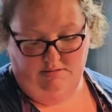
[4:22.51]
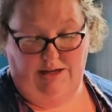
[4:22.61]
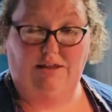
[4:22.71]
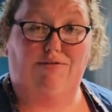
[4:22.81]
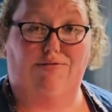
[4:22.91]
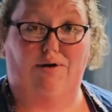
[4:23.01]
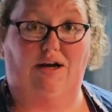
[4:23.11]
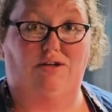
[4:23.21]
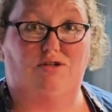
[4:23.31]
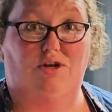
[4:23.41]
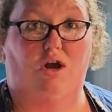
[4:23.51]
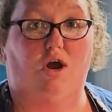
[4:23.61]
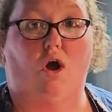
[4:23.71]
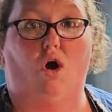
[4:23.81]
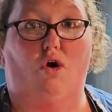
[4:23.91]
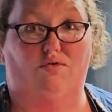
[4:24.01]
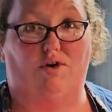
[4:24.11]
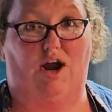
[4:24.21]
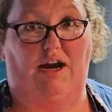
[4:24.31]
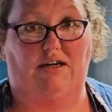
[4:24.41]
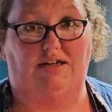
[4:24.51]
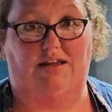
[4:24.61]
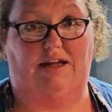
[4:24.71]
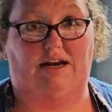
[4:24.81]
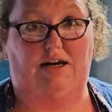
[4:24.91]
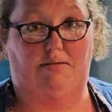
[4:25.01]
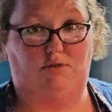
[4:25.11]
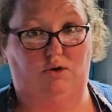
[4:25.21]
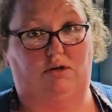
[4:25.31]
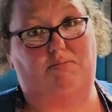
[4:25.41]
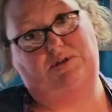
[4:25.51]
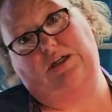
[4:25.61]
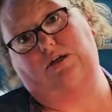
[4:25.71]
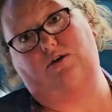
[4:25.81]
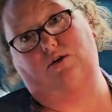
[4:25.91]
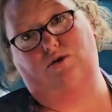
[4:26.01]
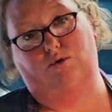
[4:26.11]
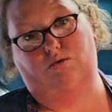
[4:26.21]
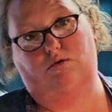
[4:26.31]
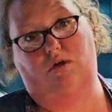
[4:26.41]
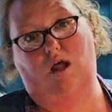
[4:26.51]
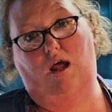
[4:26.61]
in the fridge overnight and let it come to a complete cool.